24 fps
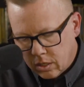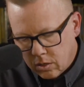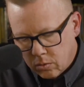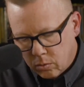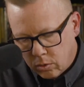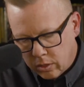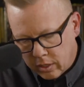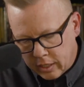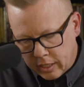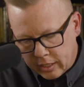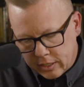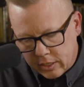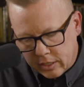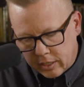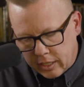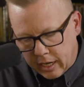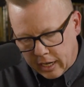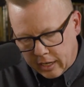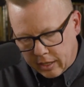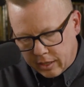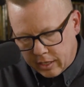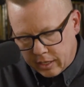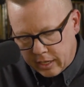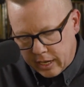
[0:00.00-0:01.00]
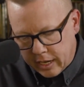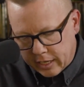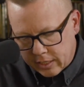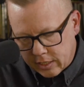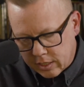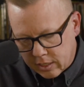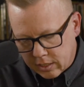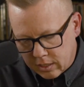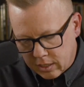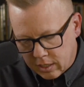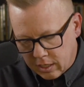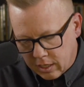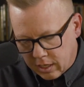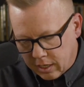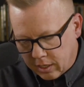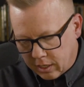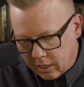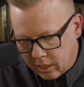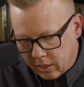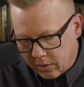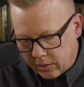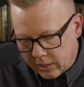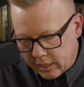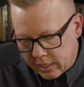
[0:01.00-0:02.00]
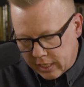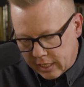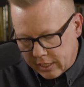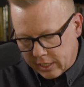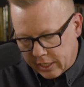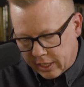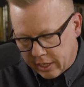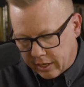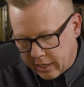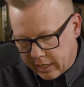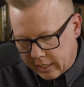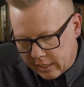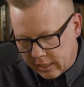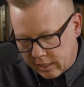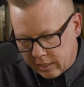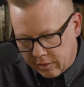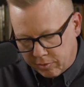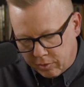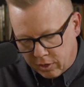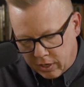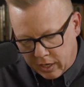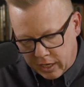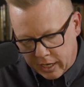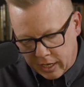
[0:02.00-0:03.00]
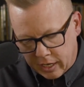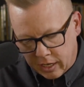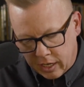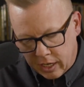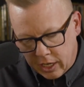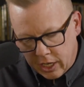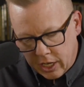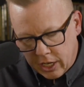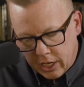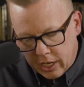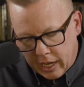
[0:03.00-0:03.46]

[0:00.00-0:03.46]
Well, and that's kind of the next, uh, you know, it says here, his divine yeah.